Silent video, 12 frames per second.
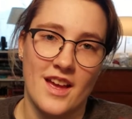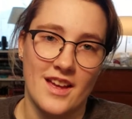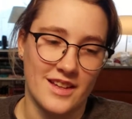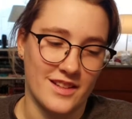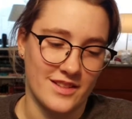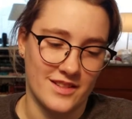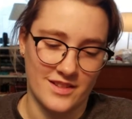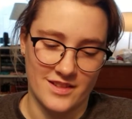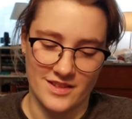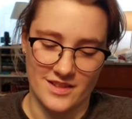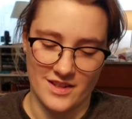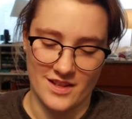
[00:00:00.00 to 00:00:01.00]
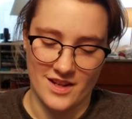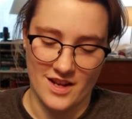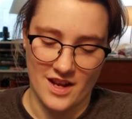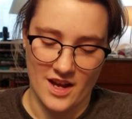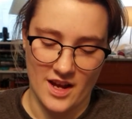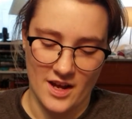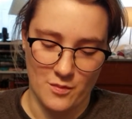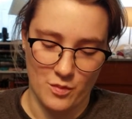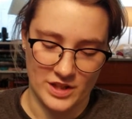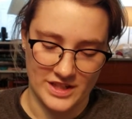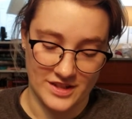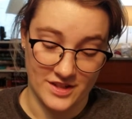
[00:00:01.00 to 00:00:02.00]
and I
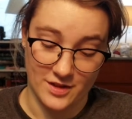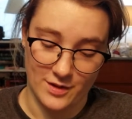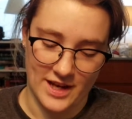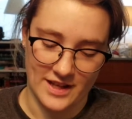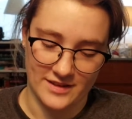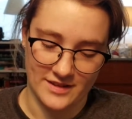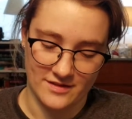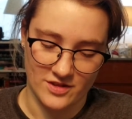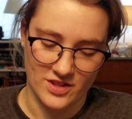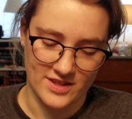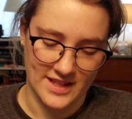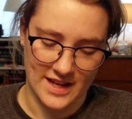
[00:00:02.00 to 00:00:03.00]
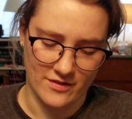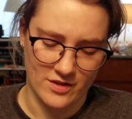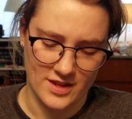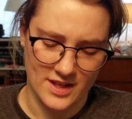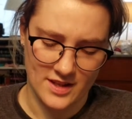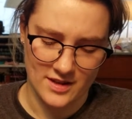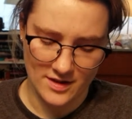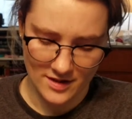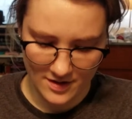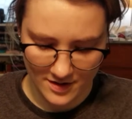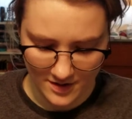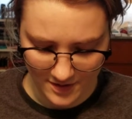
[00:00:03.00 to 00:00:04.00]
wanted to go ahead and just get everything
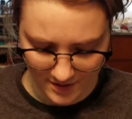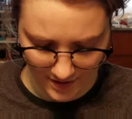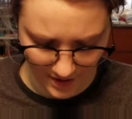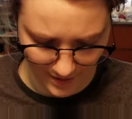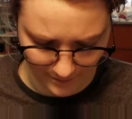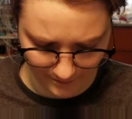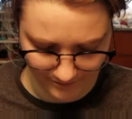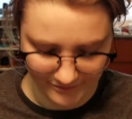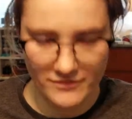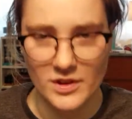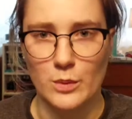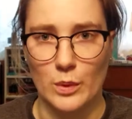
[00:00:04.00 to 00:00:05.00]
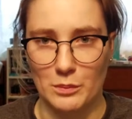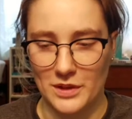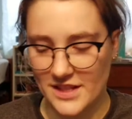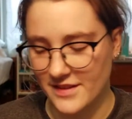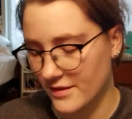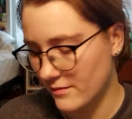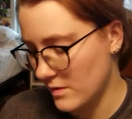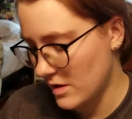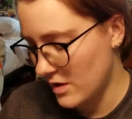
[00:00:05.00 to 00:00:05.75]
in one place.